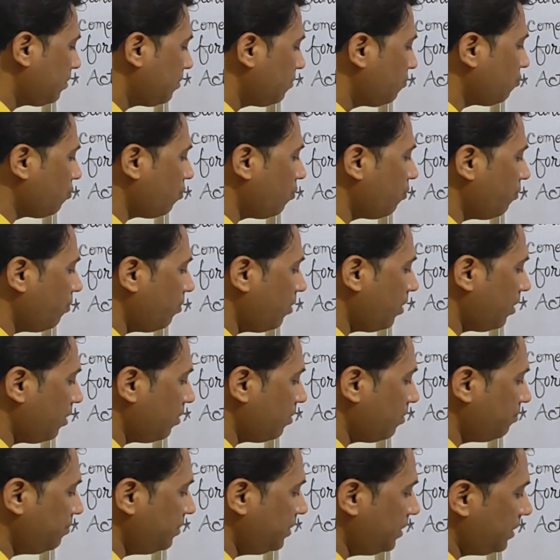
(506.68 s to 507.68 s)

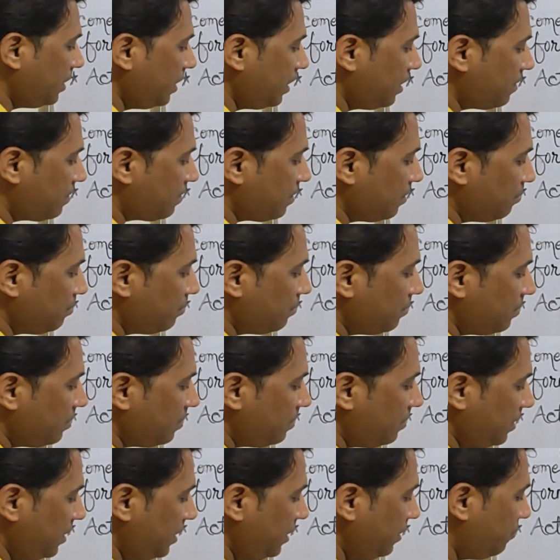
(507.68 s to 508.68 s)
So we take some
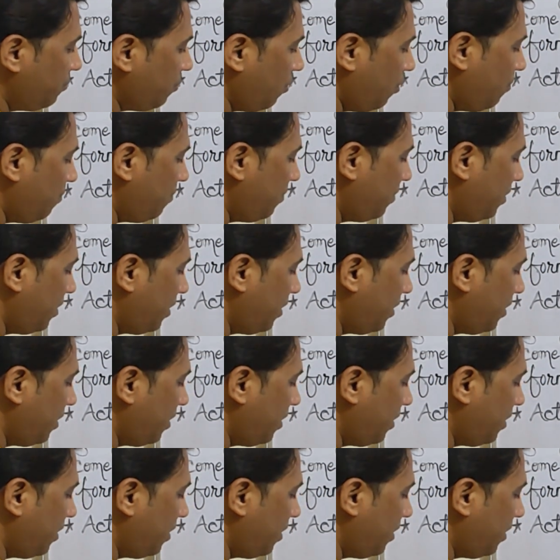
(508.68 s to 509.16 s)
seeds of